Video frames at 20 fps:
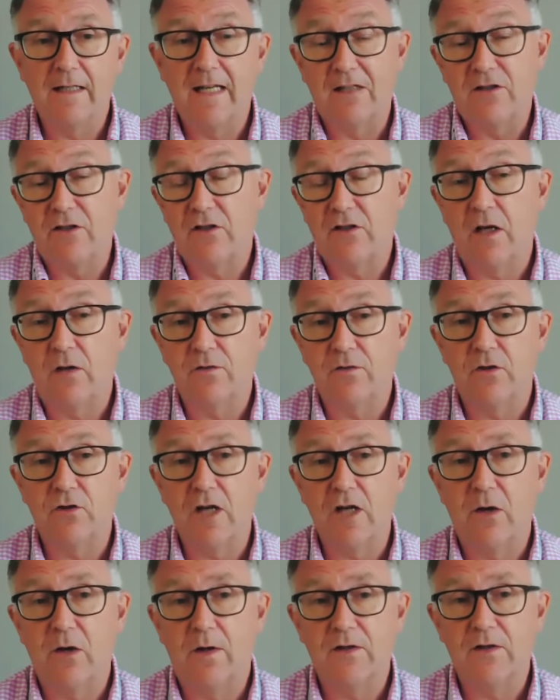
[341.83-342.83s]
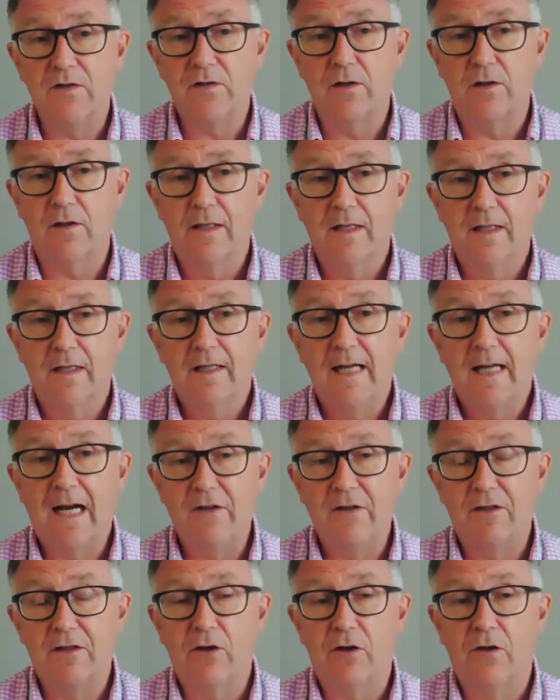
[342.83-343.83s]
And that just goes to show us that how
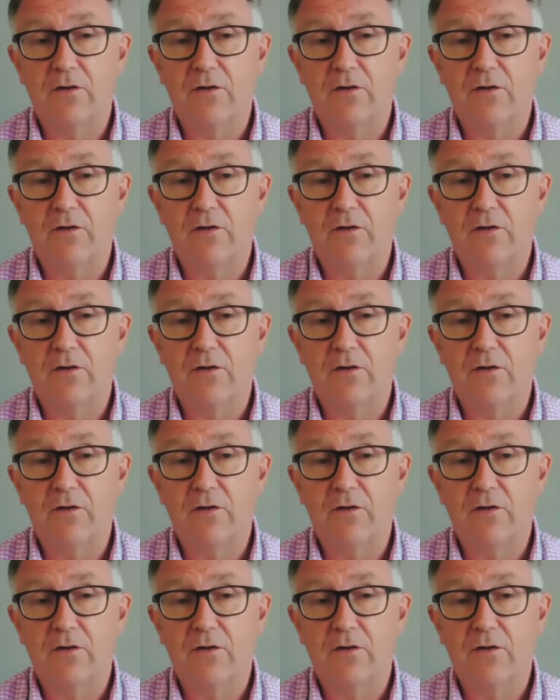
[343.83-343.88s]
they look